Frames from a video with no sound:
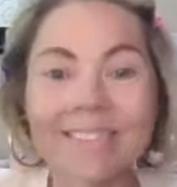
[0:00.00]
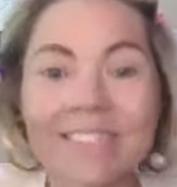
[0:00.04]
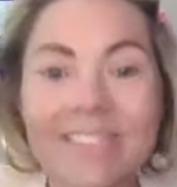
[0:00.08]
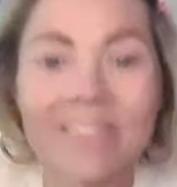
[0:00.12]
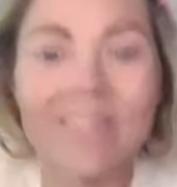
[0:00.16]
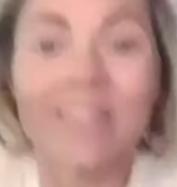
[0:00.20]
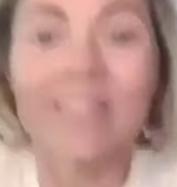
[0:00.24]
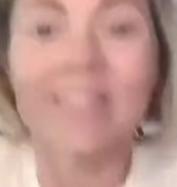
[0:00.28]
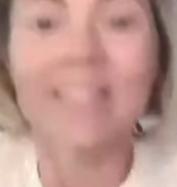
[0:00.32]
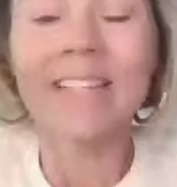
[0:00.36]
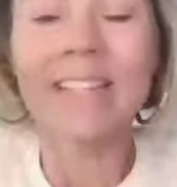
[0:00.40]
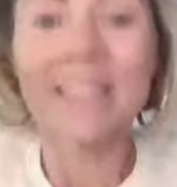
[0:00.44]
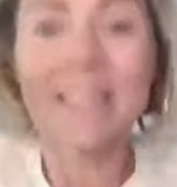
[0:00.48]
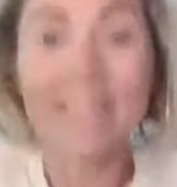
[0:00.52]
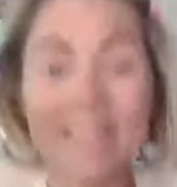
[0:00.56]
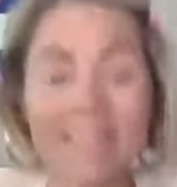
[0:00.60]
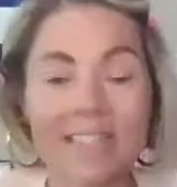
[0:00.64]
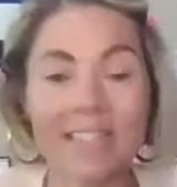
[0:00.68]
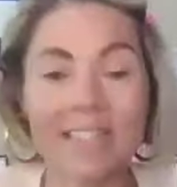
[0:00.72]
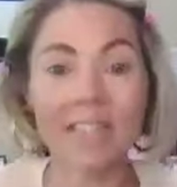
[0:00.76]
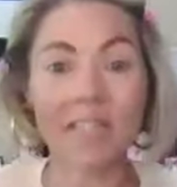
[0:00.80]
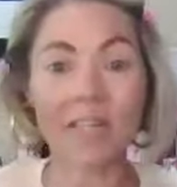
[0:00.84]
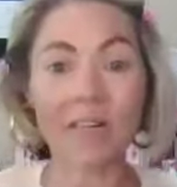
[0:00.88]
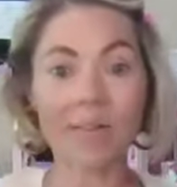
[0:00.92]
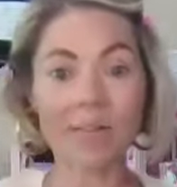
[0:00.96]
Trying to
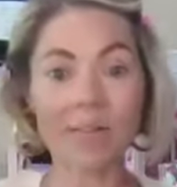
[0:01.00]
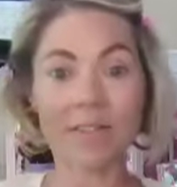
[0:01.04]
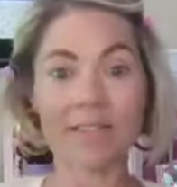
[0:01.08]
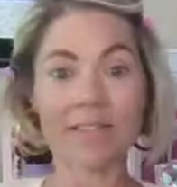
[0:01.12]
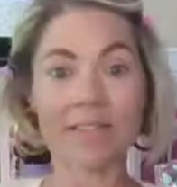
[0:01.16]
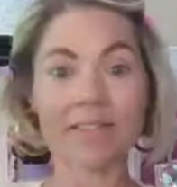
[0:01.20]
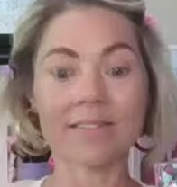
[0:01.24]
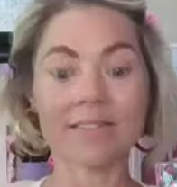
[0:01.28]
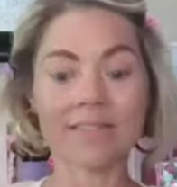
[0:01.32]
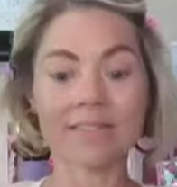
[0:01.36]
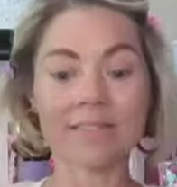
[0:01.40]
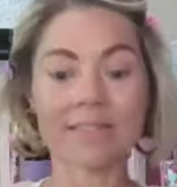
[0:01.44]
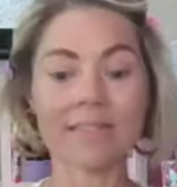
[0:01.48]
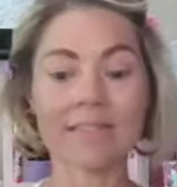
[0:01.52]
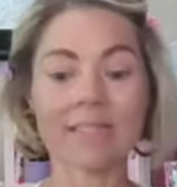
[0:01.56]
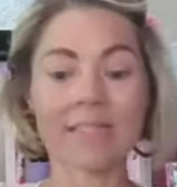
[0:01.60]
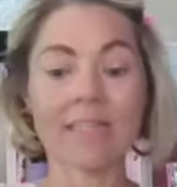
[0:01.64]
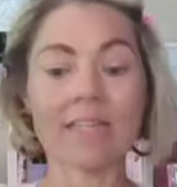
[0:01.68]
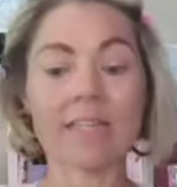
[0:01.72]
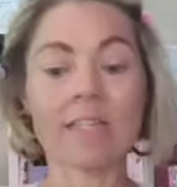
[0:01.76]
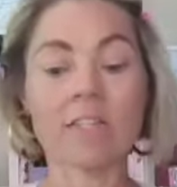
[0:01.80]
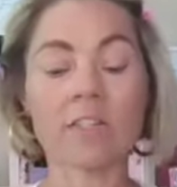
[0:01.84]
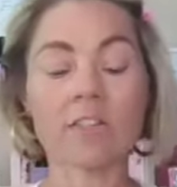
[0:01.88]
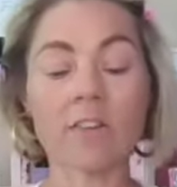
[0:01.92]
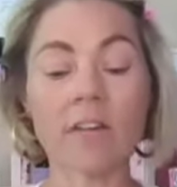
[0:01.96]
see y'all can
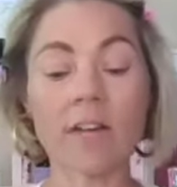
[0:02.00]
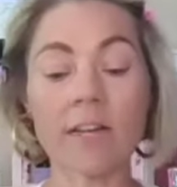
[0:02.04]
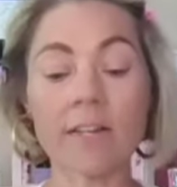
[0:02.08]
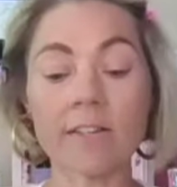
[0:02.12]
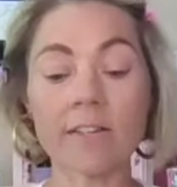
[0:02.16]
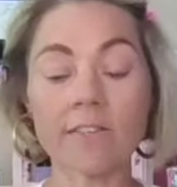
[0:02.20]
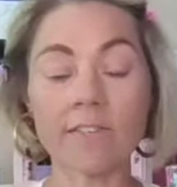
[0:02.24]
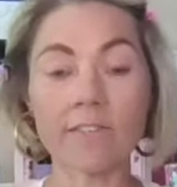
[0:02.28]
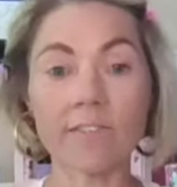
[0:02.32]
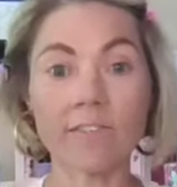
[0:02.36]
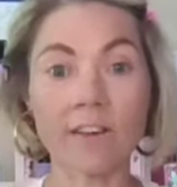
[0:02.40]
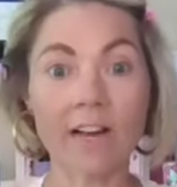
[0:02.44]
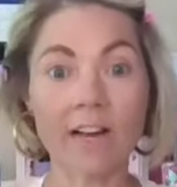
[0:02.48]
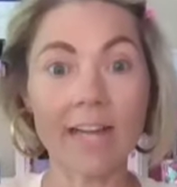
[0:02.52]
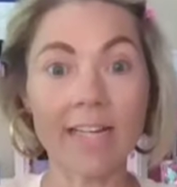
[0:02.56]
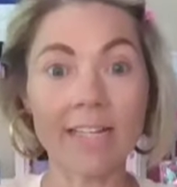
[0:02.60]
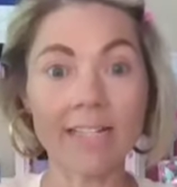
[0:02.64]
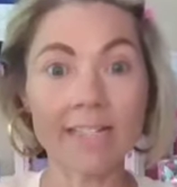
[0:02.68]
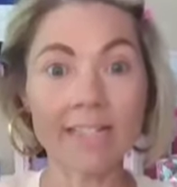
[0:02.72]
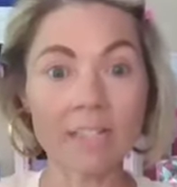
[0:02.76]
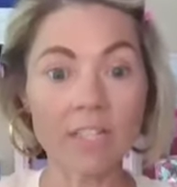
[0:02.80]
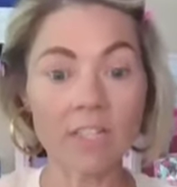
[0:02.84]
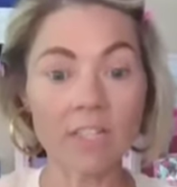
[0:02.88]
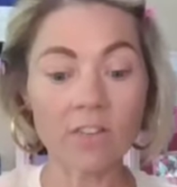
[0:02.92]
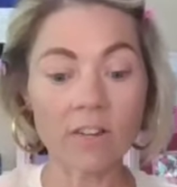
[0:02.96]
trying to
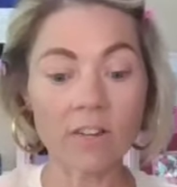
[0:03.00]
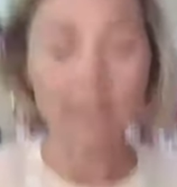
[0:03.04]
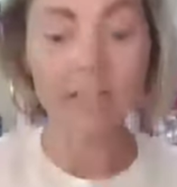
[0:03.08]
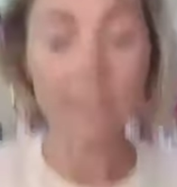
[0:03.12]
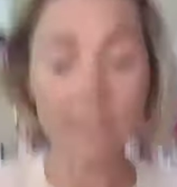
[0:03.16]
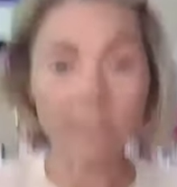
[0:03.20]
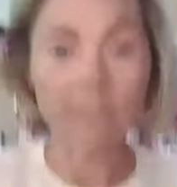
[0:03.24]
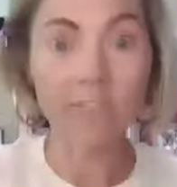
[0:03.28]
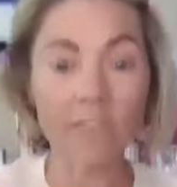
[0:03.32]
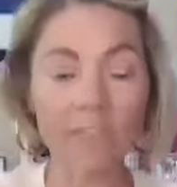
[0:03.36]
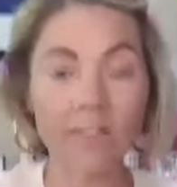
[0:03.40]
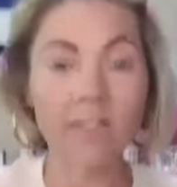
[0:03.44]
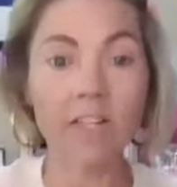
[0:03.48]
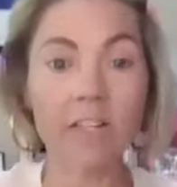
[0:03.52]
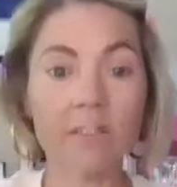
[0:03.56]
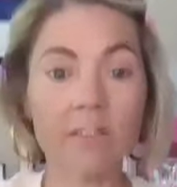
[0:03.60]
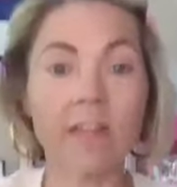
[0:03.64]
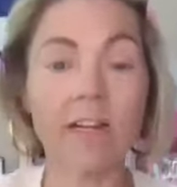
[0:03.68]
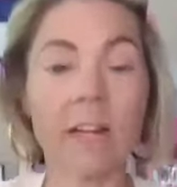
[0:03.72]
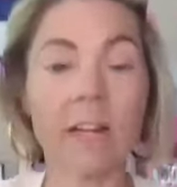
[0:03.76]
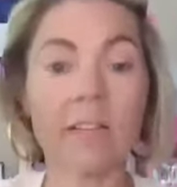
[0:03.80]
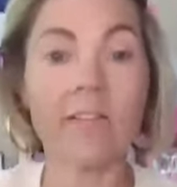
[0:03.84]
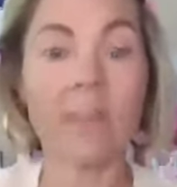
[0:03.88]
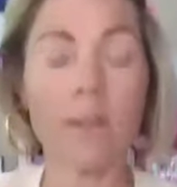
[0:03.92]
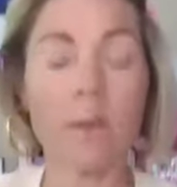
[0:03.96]
find it, trying to figure
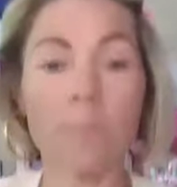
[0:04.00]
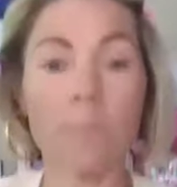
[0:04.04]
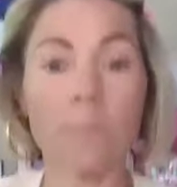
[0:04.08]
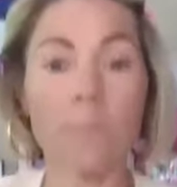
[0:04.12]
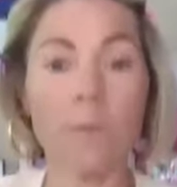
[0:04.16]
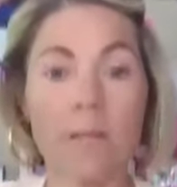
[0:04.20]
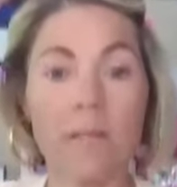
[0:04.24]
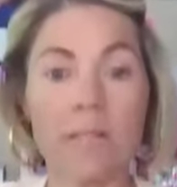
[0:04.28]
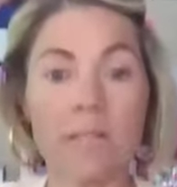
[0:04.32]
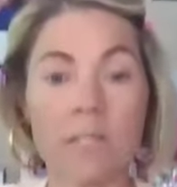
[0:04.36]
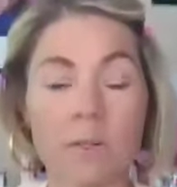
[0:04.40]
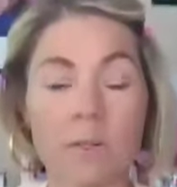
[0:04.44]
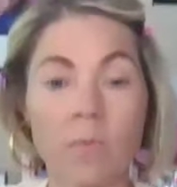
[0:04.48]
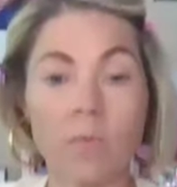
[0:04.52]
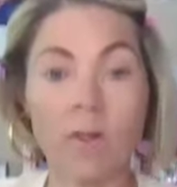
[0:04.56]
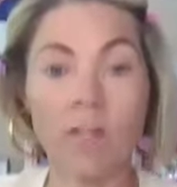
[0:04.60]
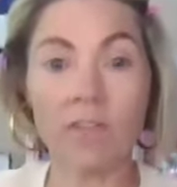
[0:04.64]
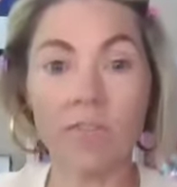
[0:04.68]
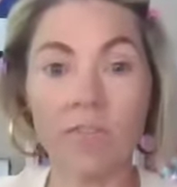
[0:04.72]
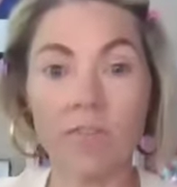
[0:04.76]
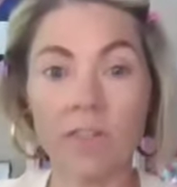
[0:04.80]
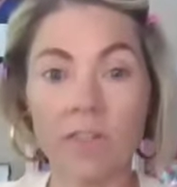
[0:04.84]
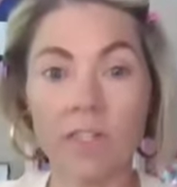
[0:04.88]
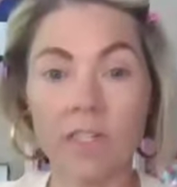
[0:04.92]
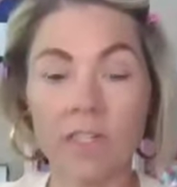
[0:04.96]
out that best
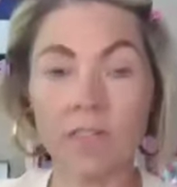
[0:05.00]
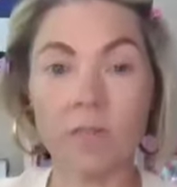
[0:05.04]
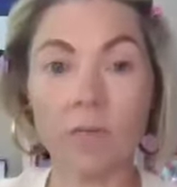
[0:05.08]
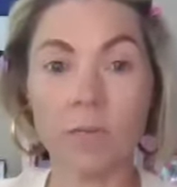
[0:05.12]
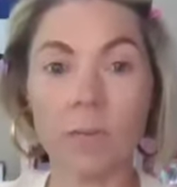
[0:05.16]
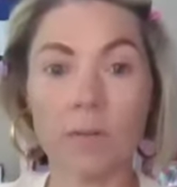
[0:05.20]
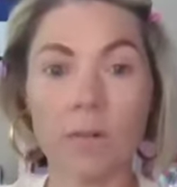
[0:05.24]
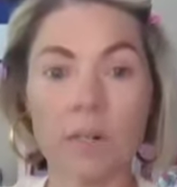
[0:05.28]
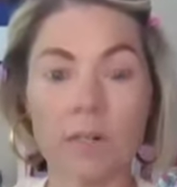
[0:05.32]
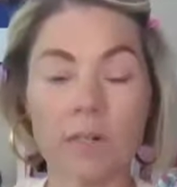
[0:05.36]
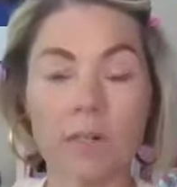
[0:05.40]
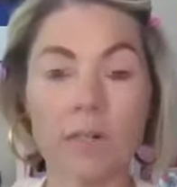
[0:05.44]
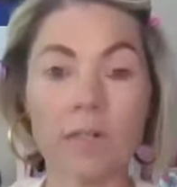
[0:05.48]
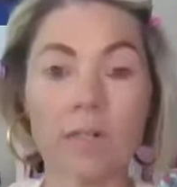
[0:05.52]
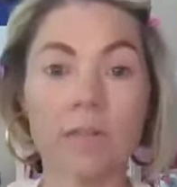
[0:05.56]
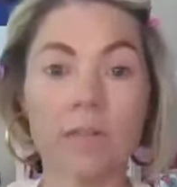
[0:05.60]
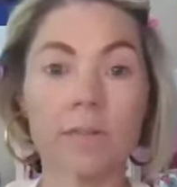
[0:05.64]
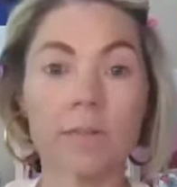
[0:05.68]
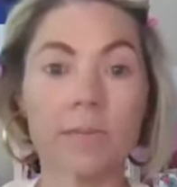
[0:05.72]
way for this to work.